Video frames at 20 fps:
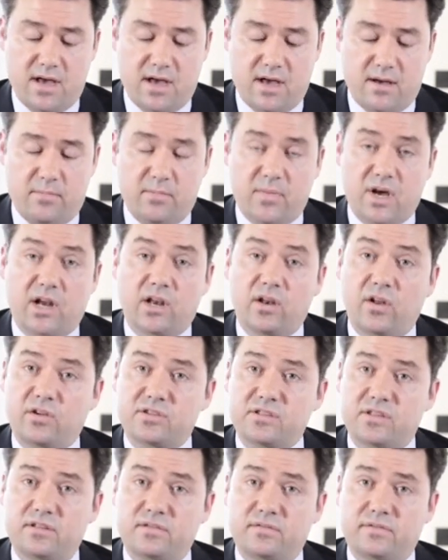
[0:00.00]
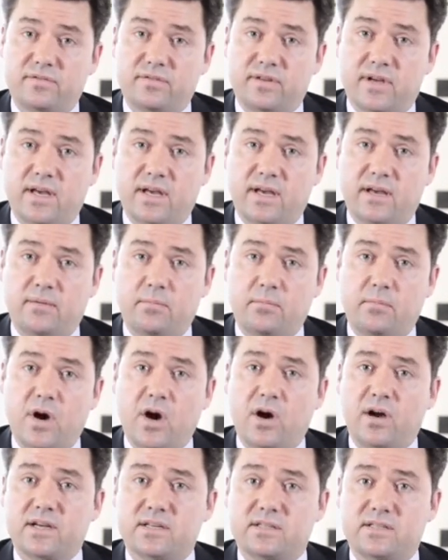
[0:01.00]
um, a lot of uh,
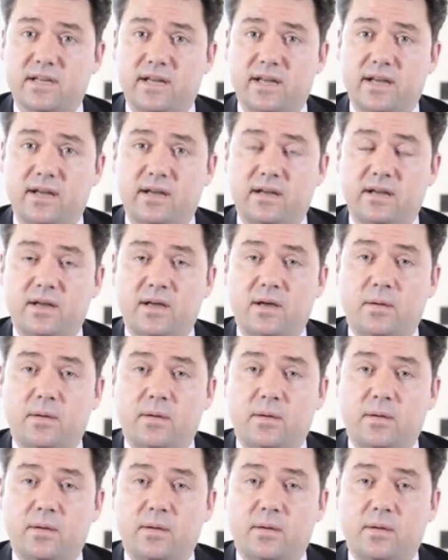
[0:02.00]
marketing